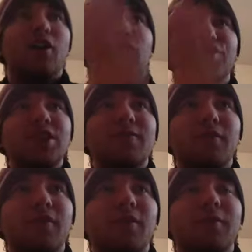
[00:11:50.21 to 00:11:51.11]
Hershey
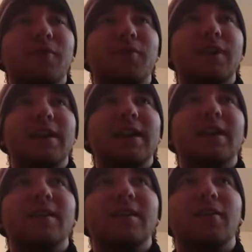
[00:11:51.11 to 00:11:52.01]
for
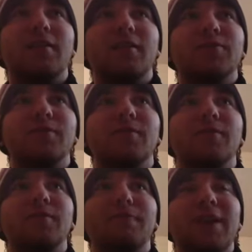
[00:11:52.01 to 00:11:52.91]
freaking, you know,
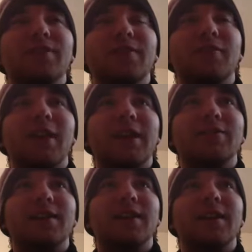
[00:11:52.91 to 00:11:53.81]
Herschel, Mandria for
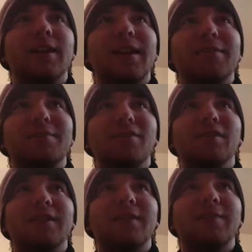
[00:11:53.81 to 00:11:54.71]
Andrea, and
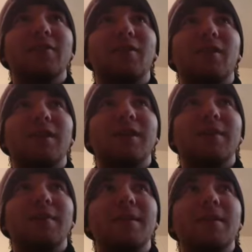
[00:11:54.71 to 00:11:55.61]
Milton, I think I'm gonna call
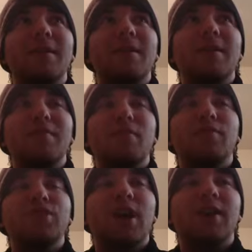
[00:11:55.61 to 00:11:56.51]
him
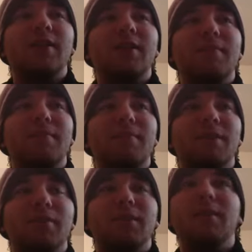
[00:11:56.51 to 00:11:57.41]
Milk Chocolate
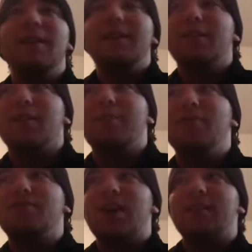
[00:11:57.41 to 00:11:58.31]
Milton. There we go,
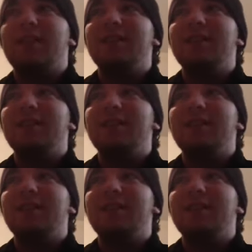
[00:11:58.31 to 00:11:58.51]
Milk Chocolate,